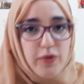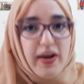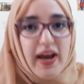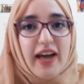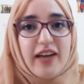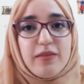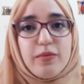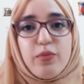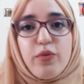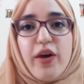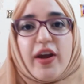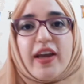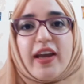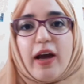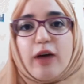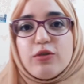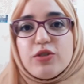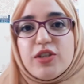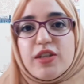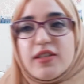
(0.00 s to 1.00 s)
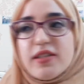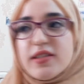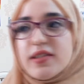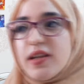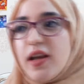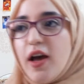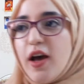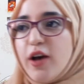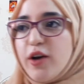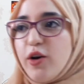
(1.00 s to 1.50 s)
we had break, I was just
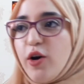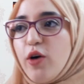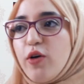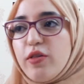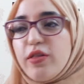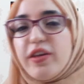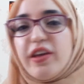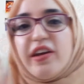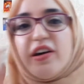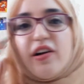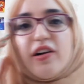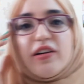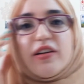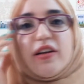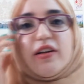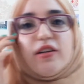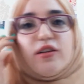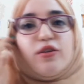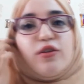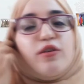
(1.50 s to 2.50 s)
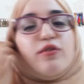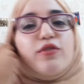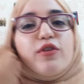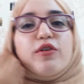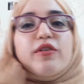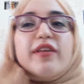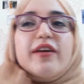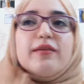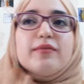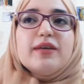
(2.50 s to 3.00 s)
go in the yard and looking for
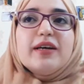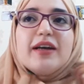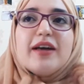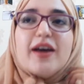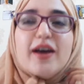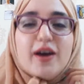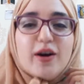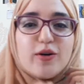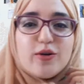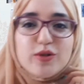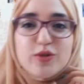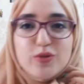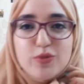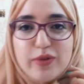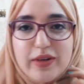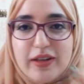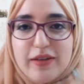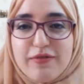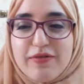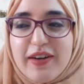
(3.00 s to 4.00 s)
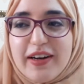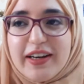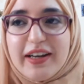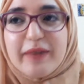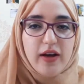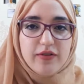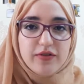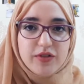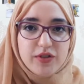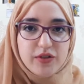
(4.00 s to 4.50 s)
them. It was really funny.
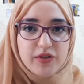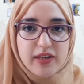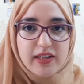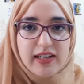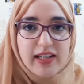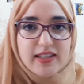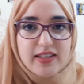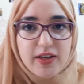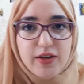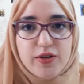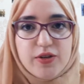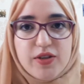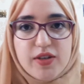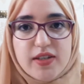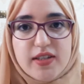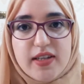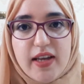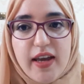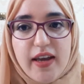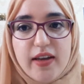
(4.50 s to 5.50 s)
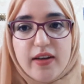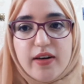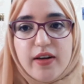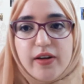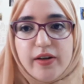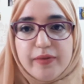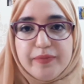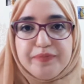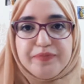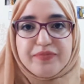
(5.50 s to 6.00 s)
After the class, I used to stay in
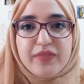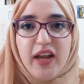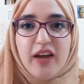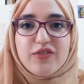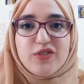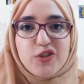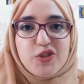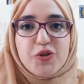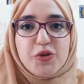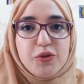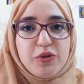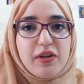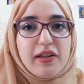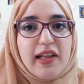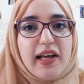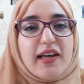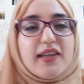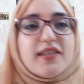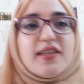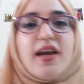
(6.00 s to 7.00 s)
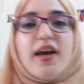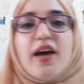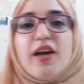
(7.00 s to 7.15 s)
after school class.